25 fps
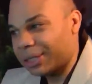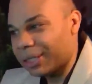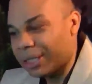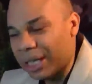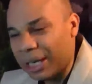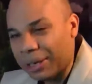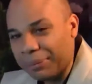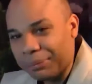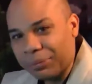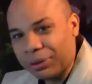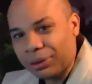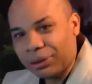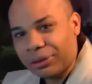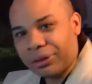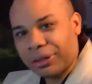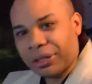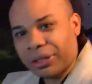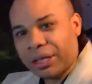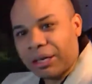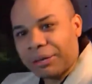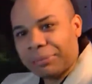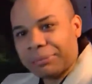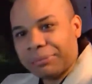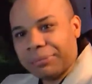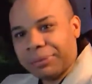I'm
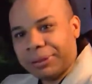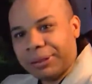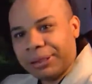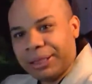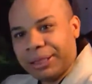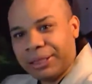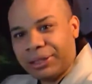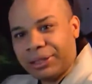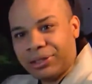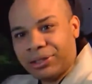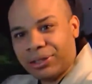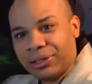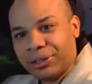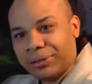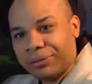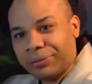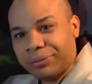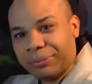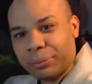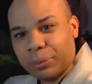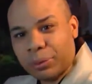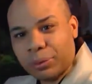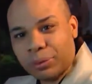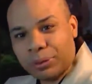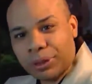combination of
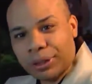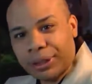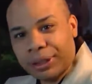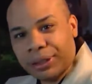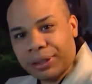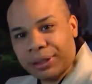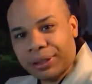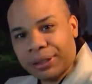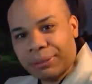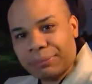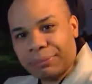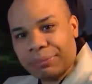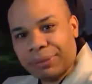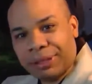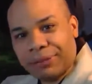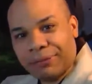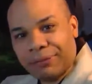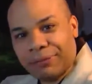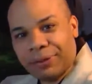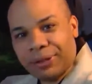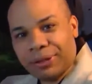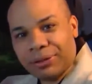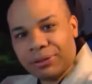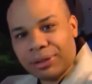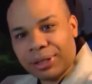both. I'm
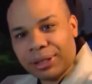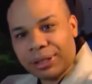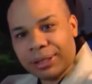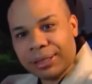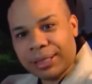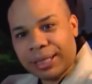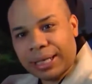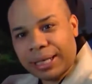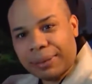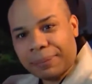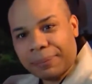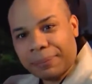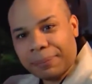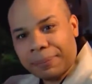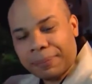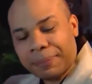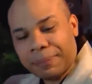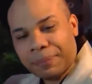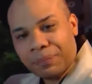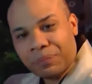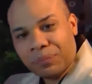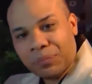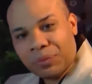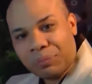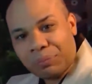lifting, so I tap.
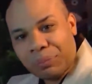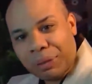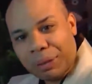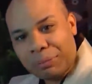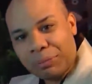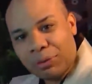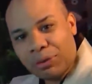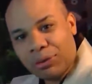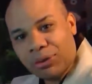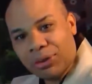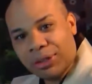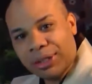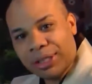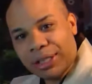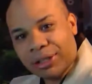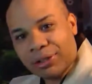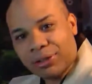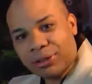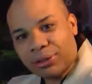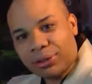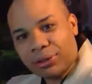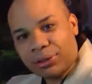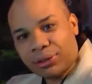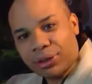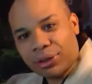But I'm using that
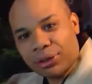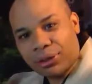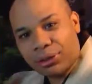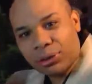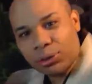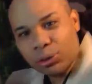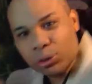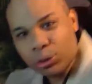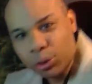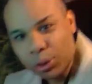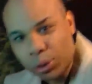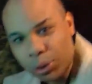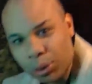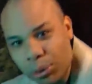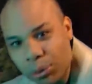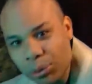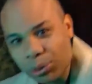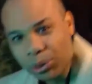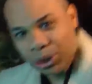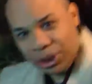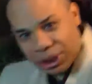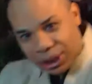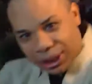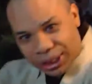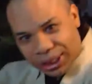it
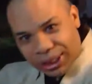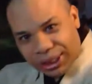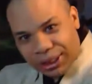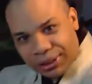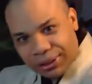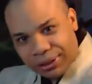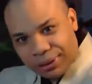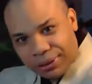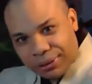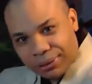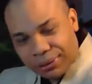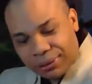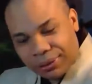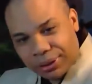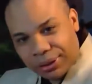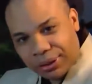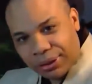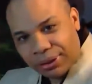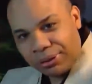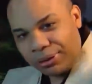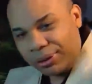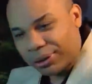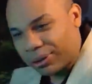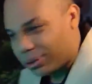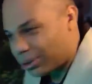circles into the
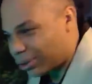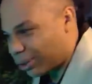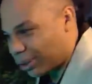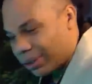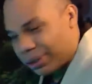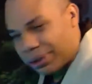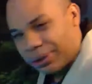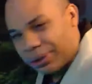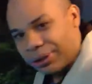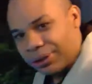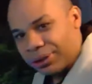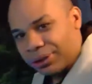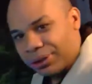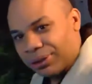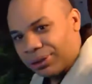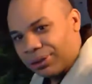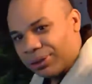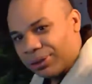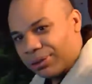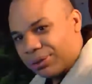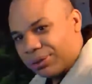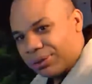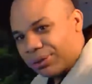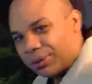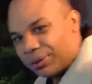thrust, yeah.
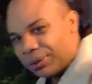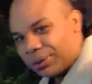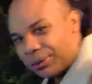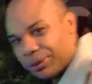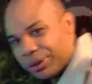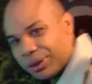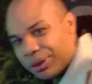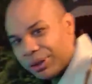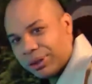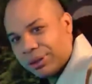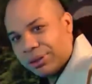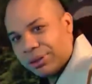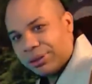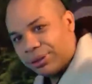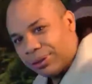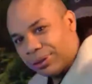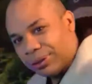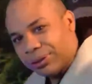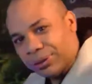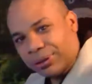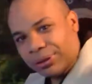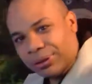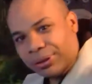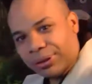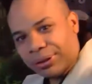Circle
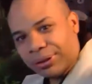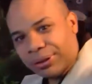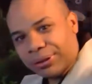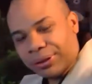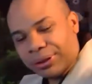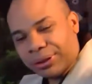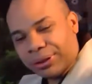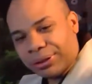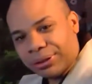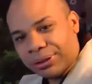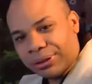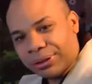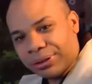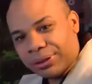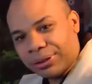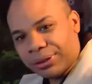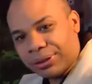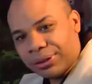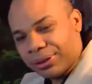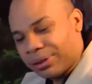into the thrust.